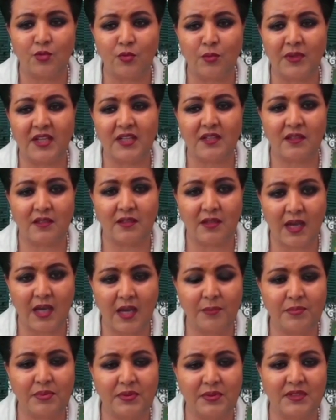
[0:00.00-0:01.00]
to make it
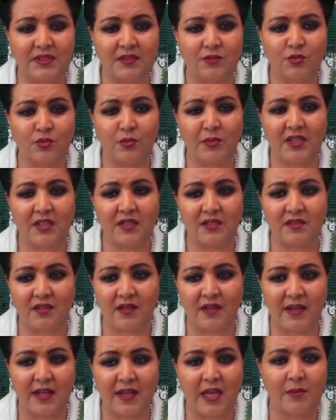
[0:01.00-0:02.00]
happen, to make it
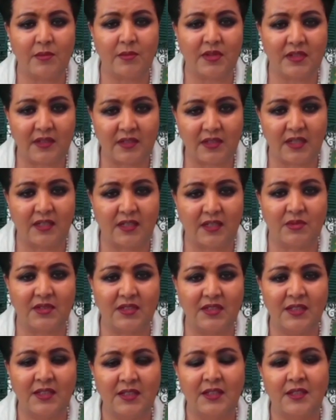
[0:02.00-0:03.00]
reliable,
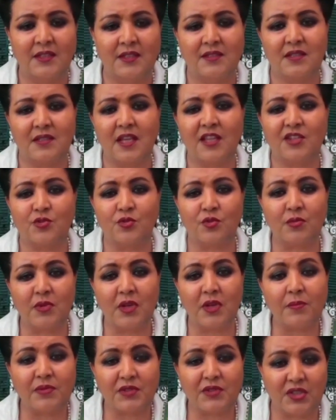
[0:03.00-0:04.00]
credible. That should
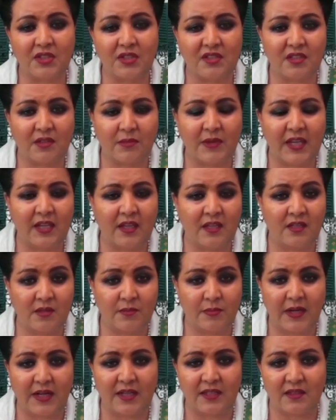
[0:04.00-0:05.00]
be appreciated by
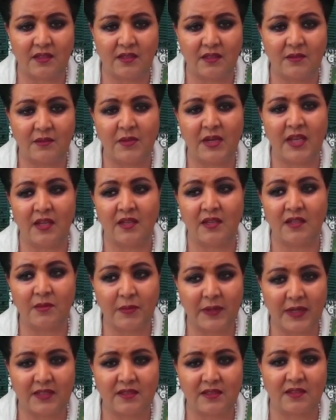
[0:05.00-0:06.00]
any party, by any
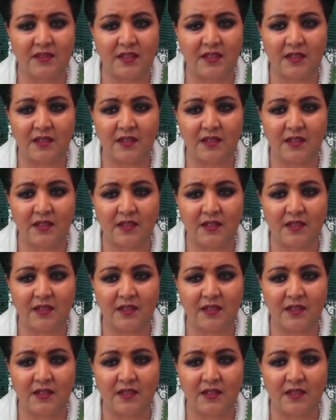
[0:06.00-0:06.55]
partner.